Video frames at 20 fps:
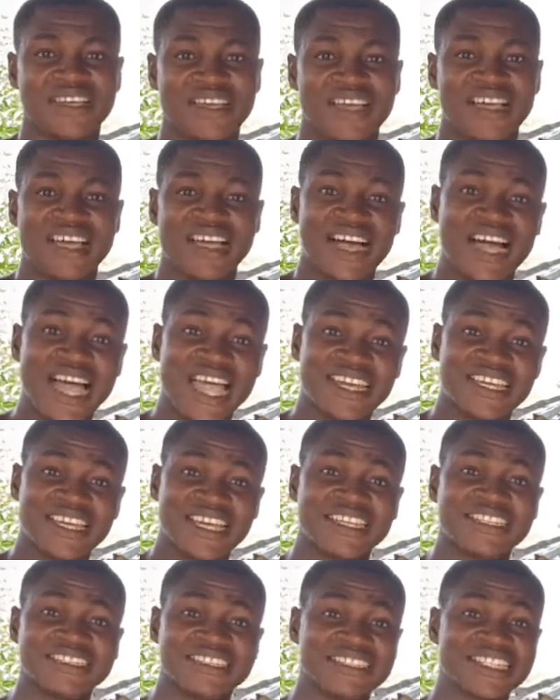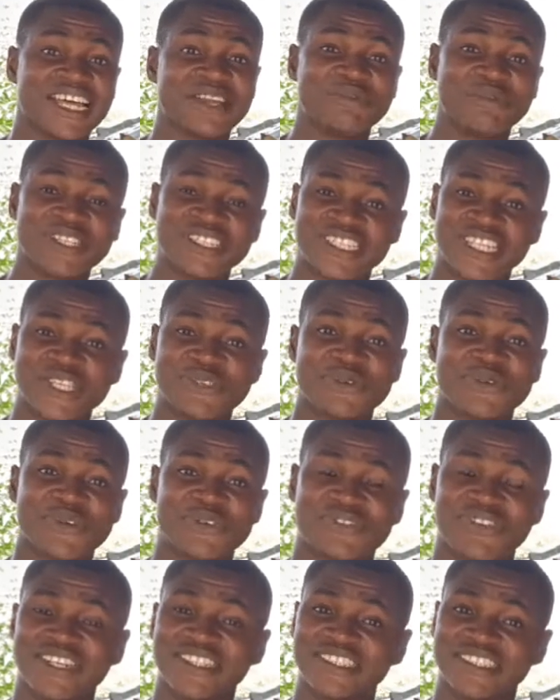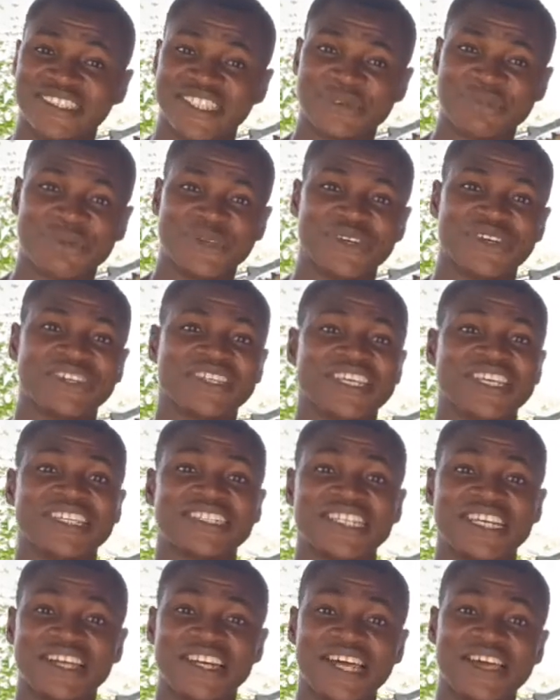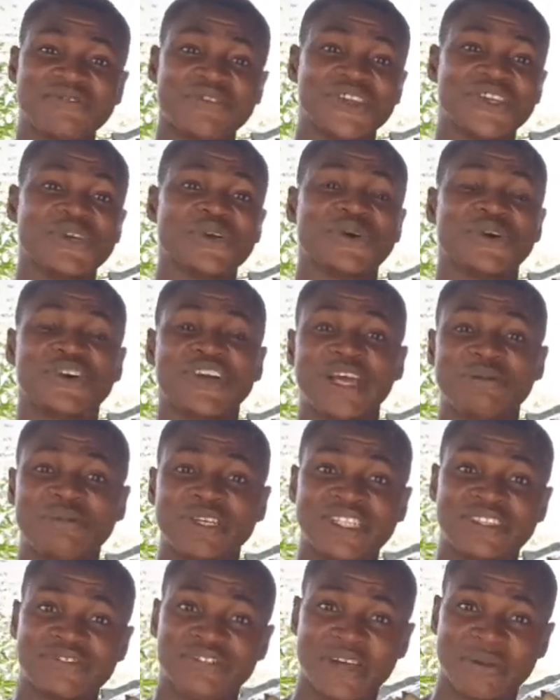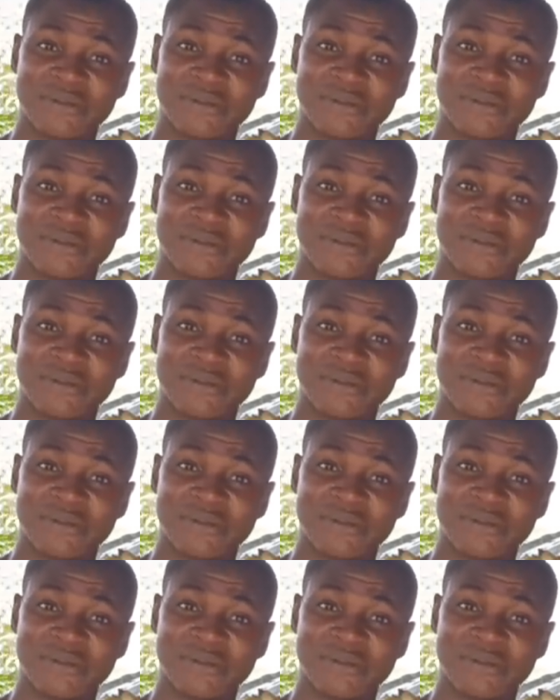Hi there, this is AniBusiness with your friend Simeon. It's another video on rabbit farming